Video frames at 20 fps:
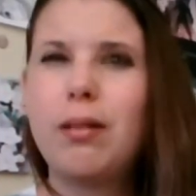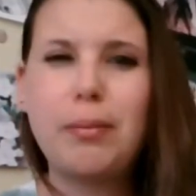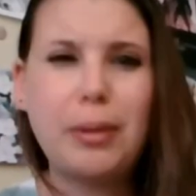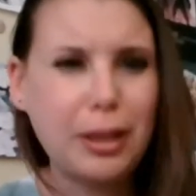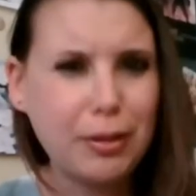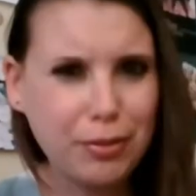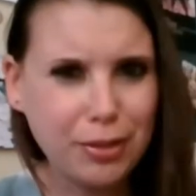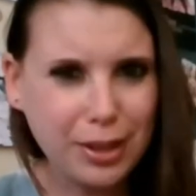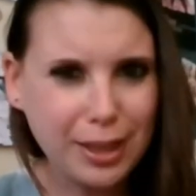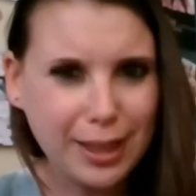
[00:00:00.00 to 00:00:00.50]

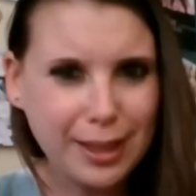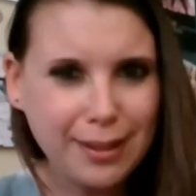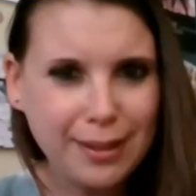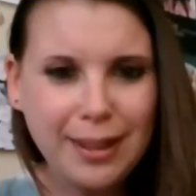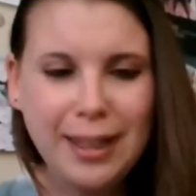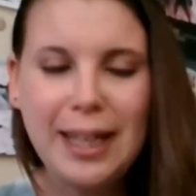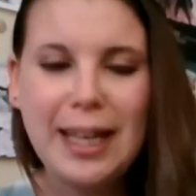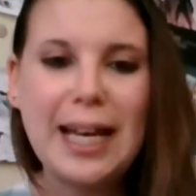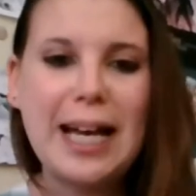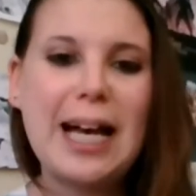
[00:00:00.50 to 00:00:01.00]
By running,
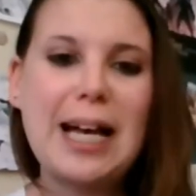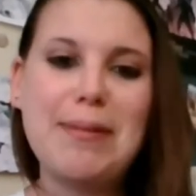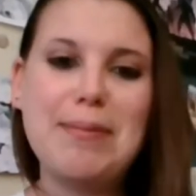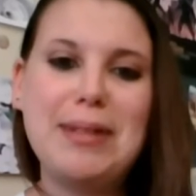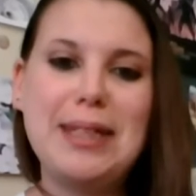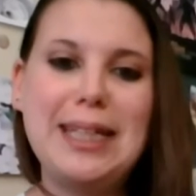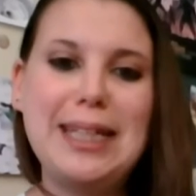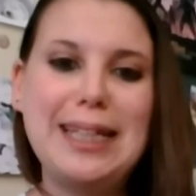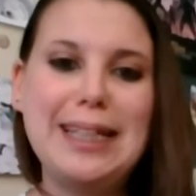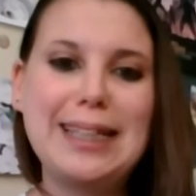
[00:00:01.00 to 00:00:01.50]
I
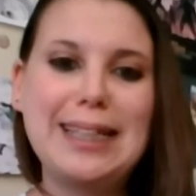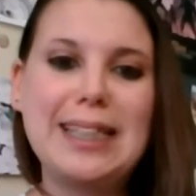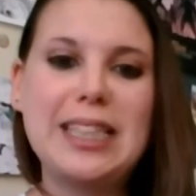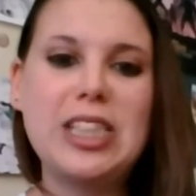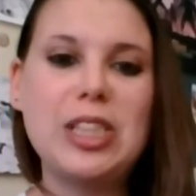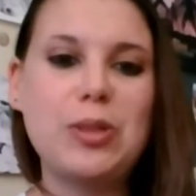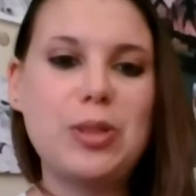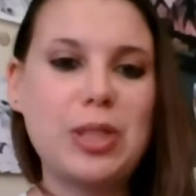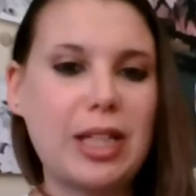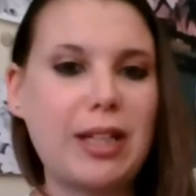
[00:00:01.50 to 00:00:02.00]
mean they
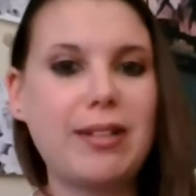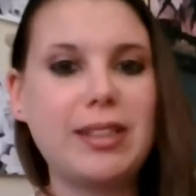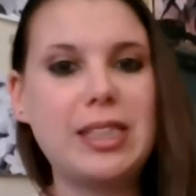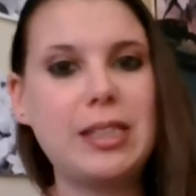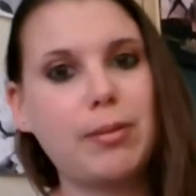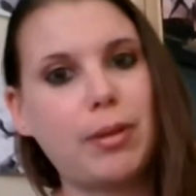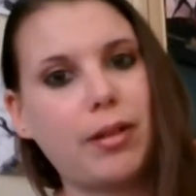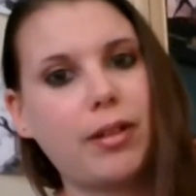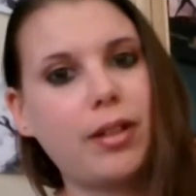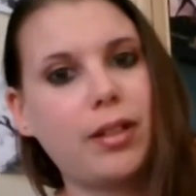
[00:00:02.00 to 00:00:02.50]
do
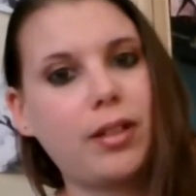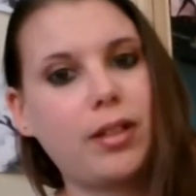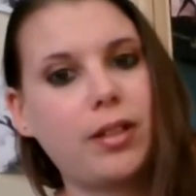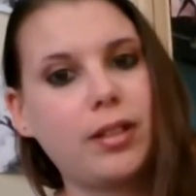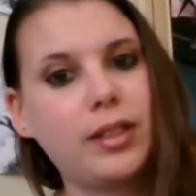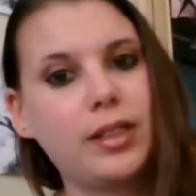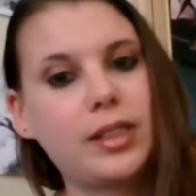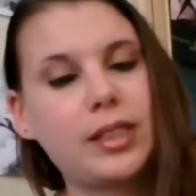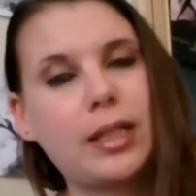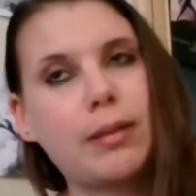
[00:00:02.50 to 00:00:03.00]
charity
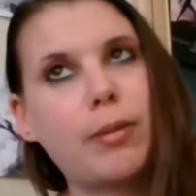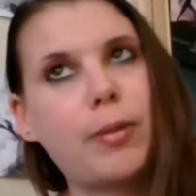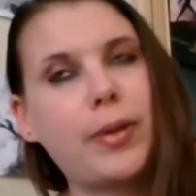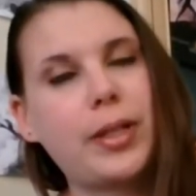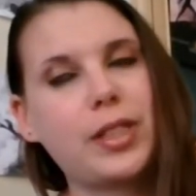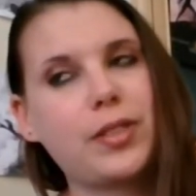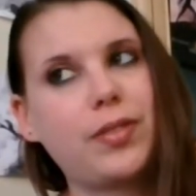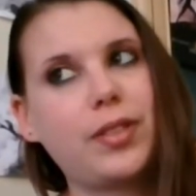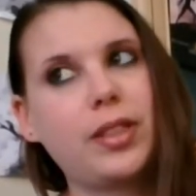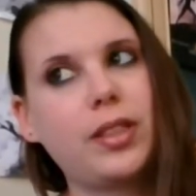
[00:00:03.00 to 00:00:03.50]
marathons, and my
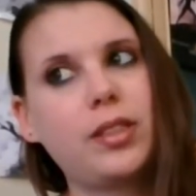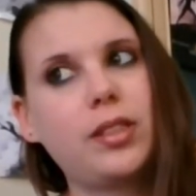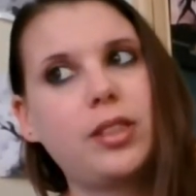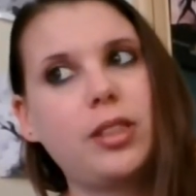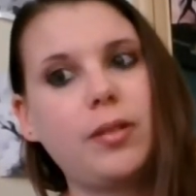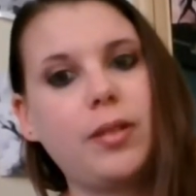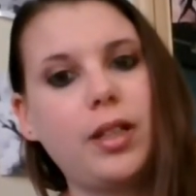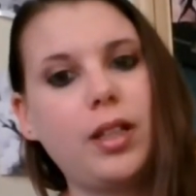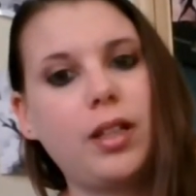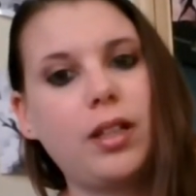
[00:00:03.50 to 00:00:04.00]
best friend's
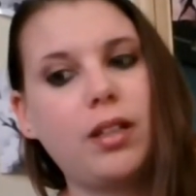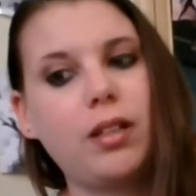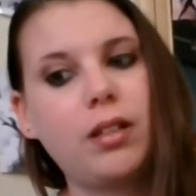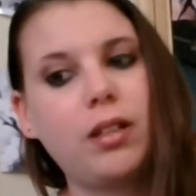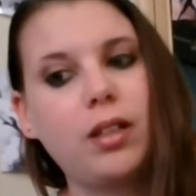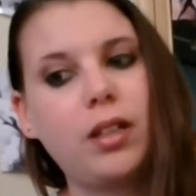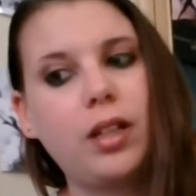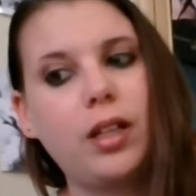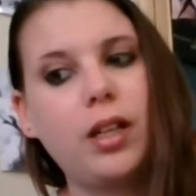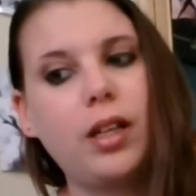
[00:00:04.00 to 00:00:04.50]
doing
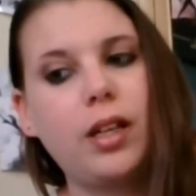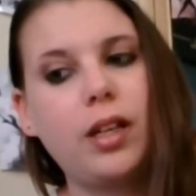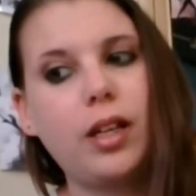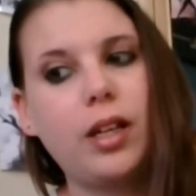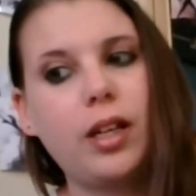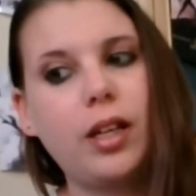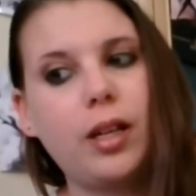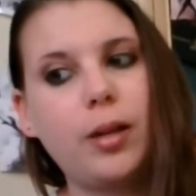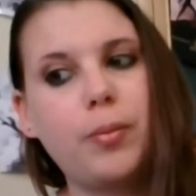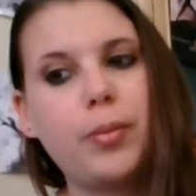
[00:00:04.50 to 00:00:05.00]

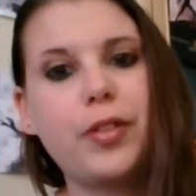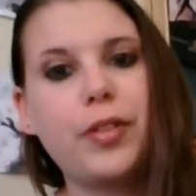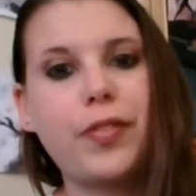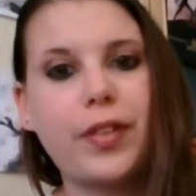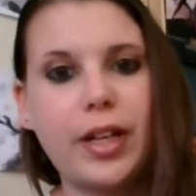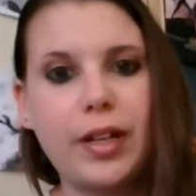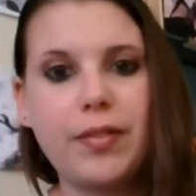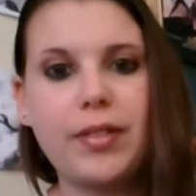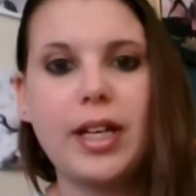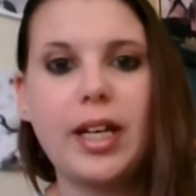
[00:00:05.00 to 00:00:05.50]
um, the
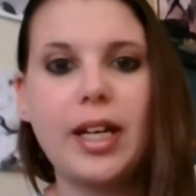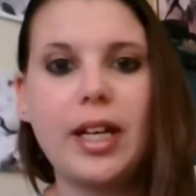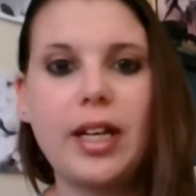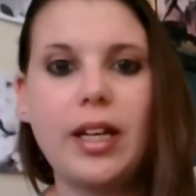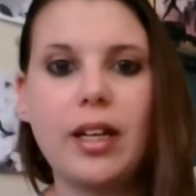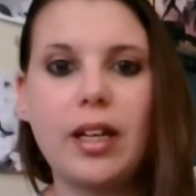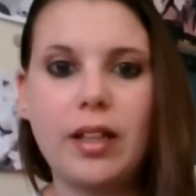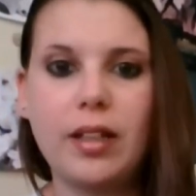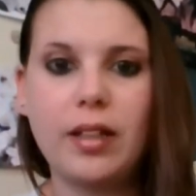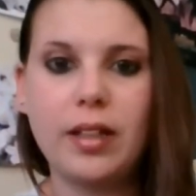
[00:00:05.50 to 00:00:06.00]
five
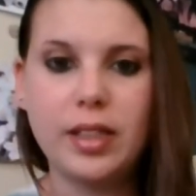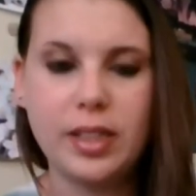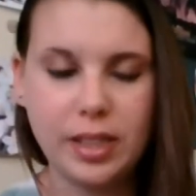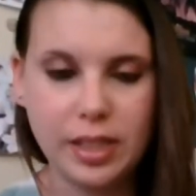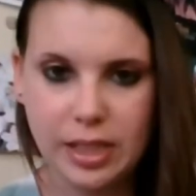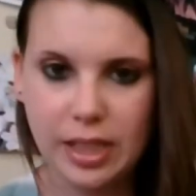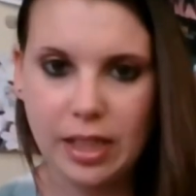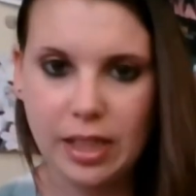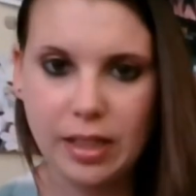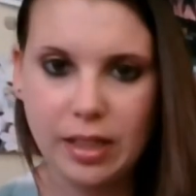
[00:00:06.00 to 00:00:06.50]
K and the
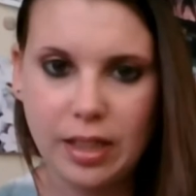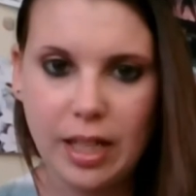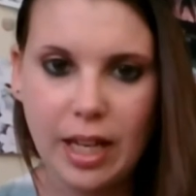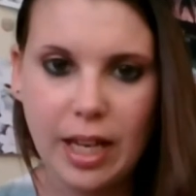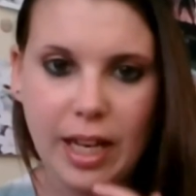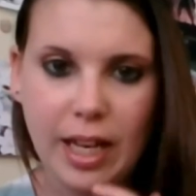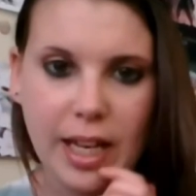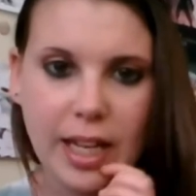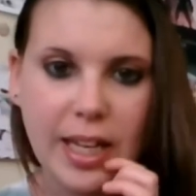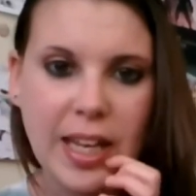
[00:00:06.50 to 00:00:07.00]
ten
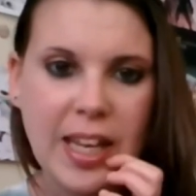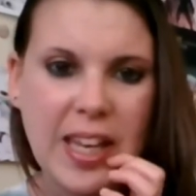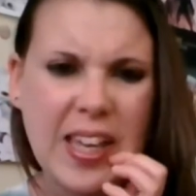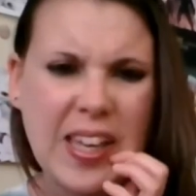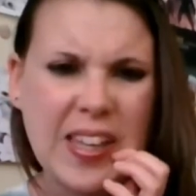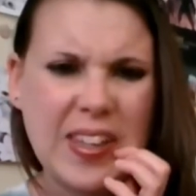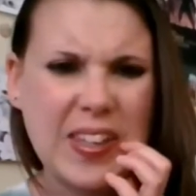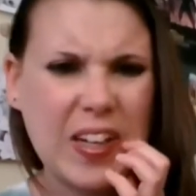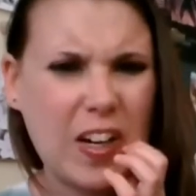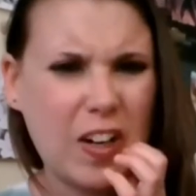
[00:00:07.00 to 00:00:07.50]
K,
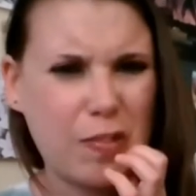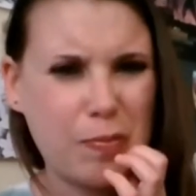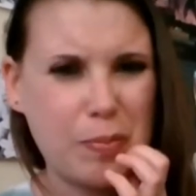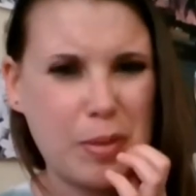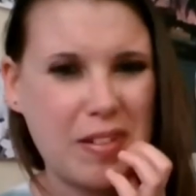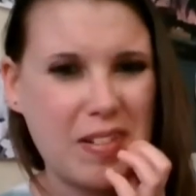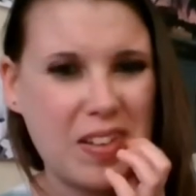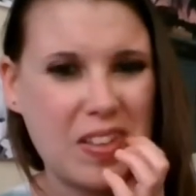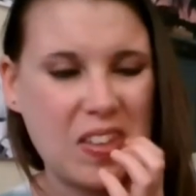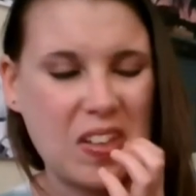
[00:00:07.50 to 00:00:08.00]
the half
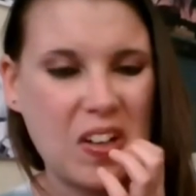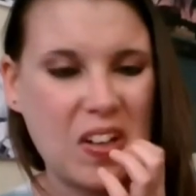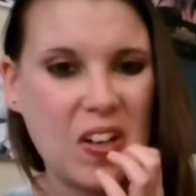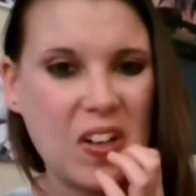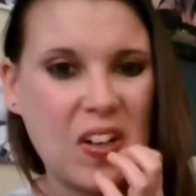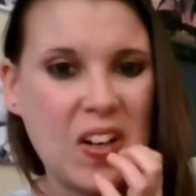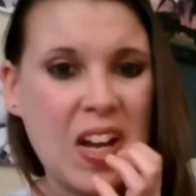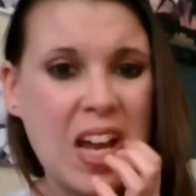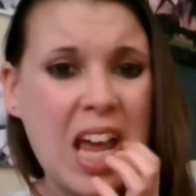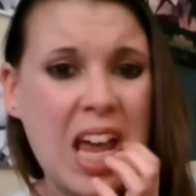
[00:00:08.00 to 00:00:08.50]

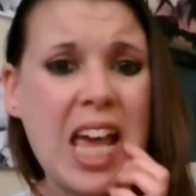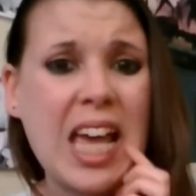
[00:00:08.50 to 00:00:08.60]
marathon.